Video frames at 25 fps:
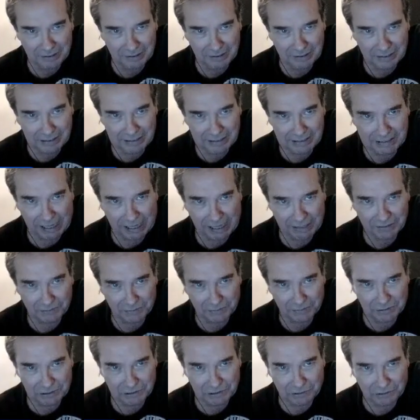it's that sort
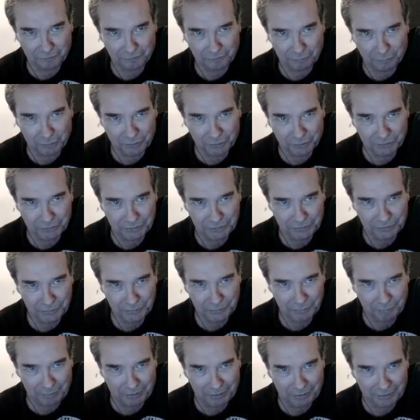of sophomore
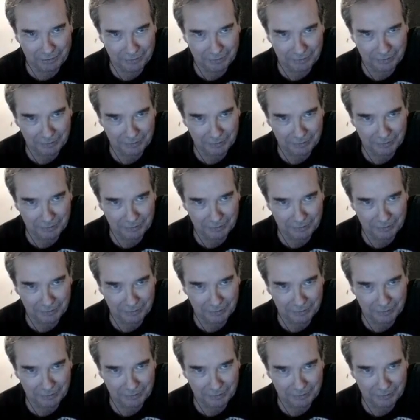humor,